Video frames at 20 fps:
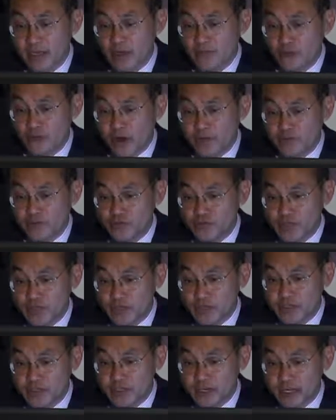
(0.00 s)
right
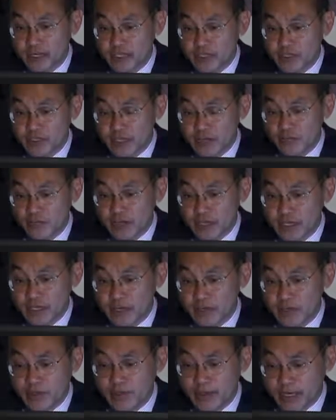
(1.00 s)
ventricular diastolic filling
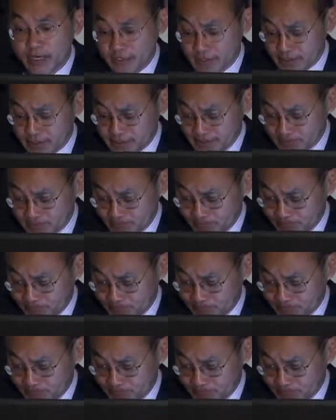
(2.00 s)
abnormalities.